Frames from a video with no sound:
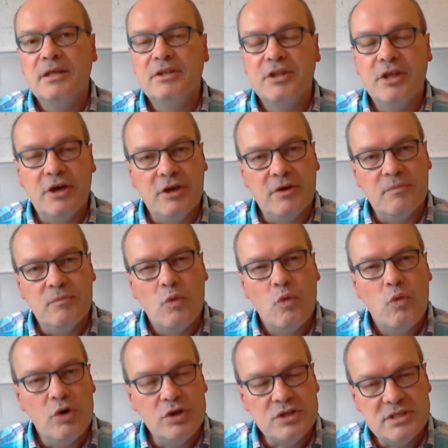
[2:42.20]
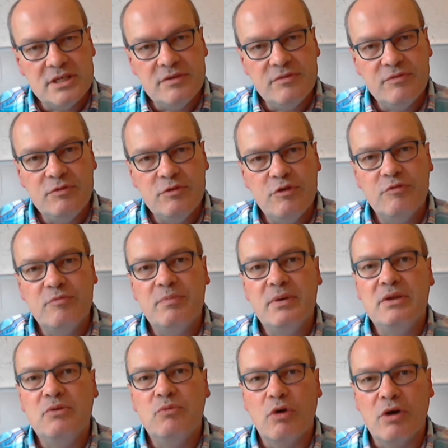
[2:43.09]
Now, what if you've
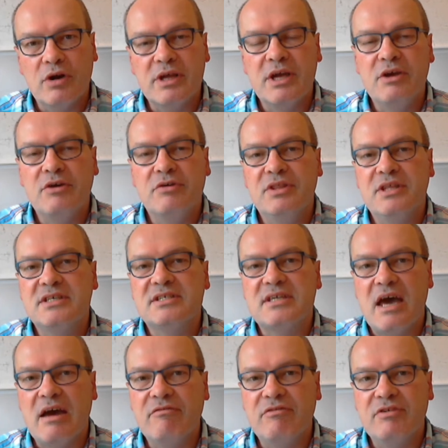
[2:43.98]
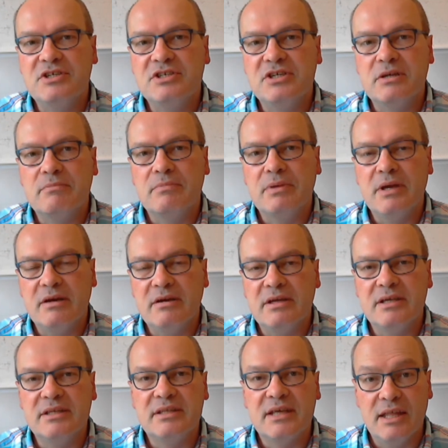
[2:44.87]
been working on this averaging
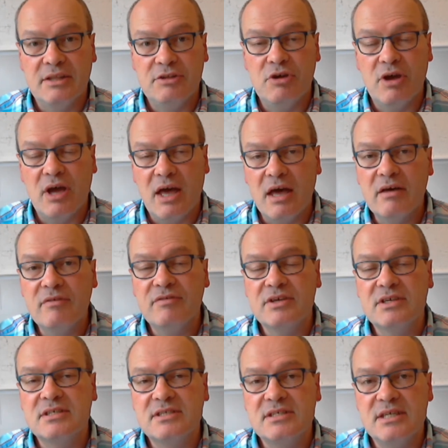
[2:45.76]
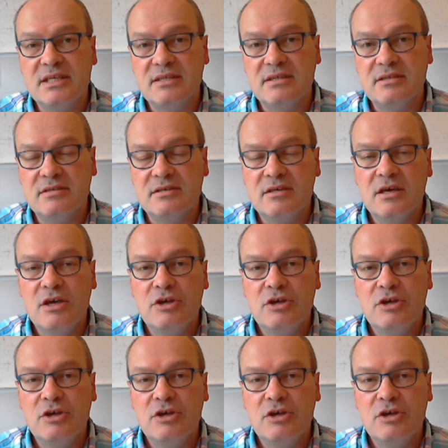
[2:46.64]
period and you have exceeded